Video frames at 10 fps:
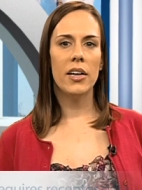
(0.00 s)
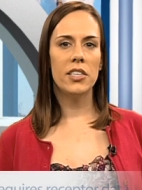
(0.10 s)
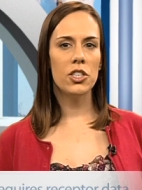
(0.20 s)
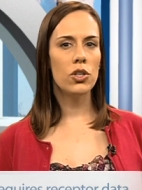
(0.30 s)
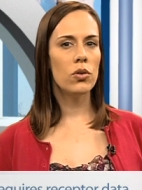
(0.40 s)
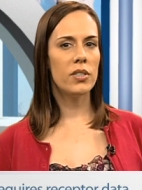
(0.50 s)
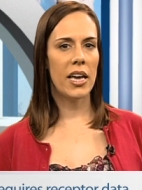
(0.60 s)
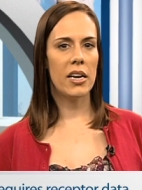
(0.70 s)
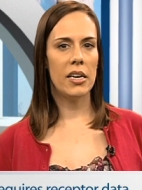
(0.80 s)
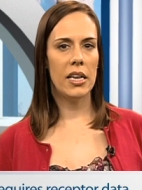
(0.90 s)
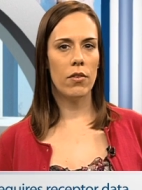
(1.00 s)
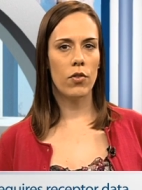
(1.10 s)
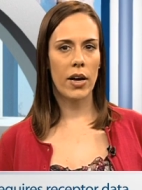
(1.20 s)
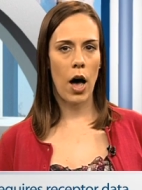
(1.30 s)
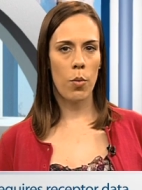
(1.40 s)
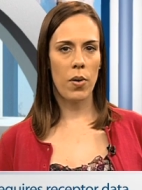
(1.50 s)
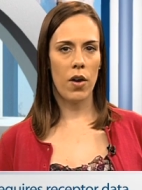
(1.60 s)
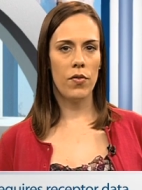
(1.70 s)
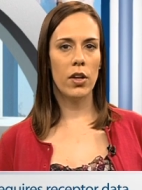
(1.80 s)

Additional data needed for CalPUFF